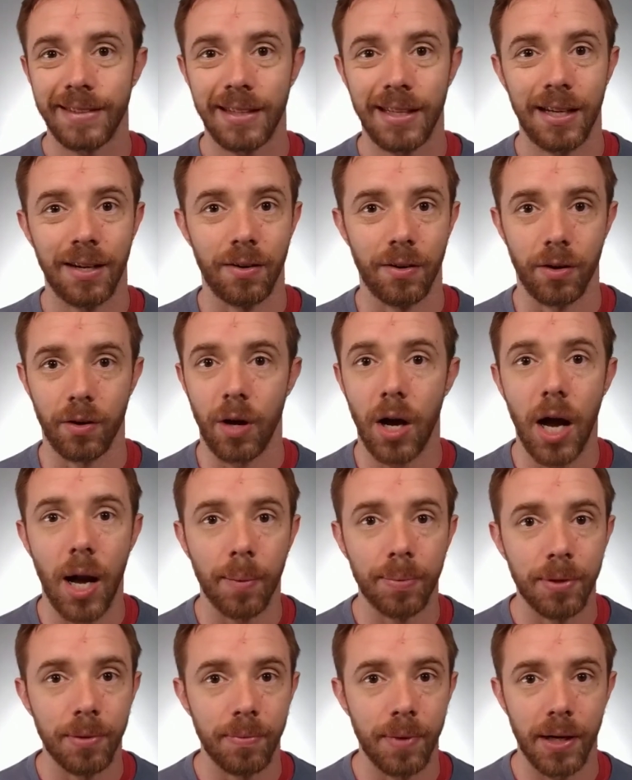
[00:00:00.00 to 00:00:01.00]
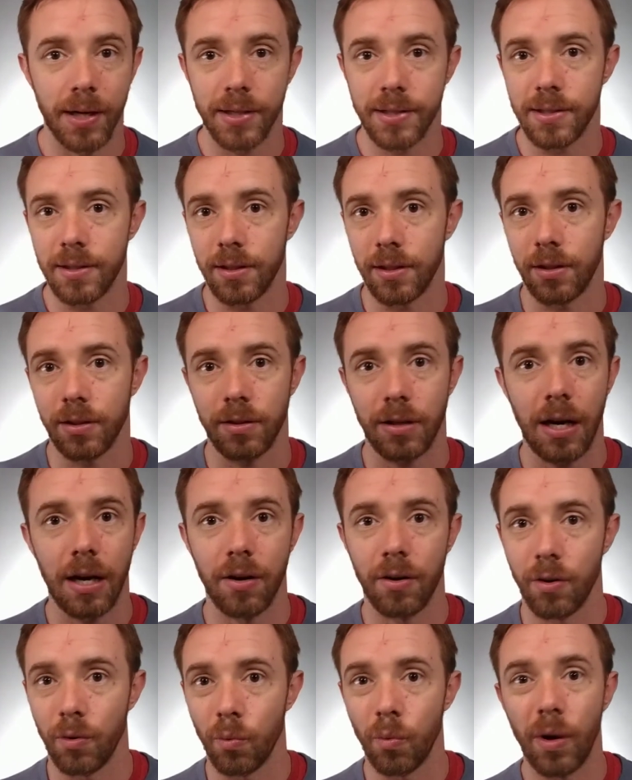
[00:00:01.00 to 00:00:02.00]
Optimizely,
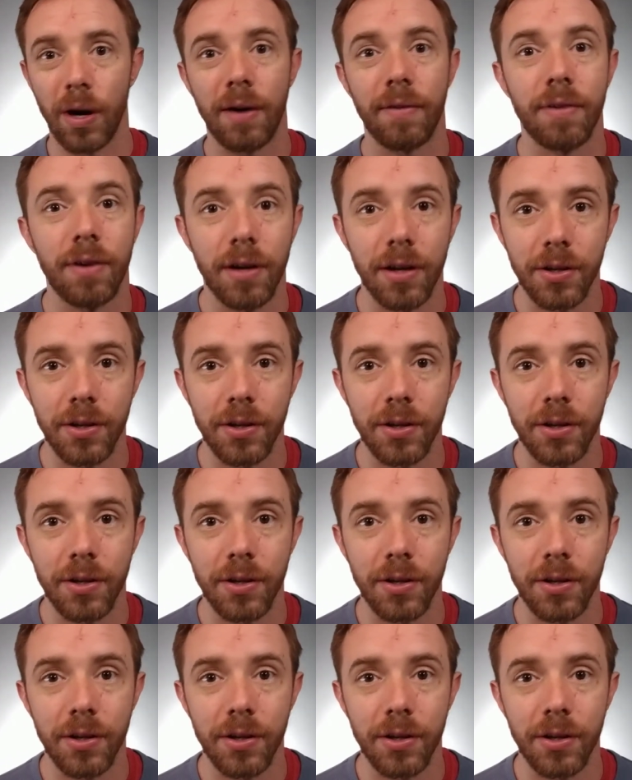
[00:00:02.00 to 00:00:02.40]
or whatever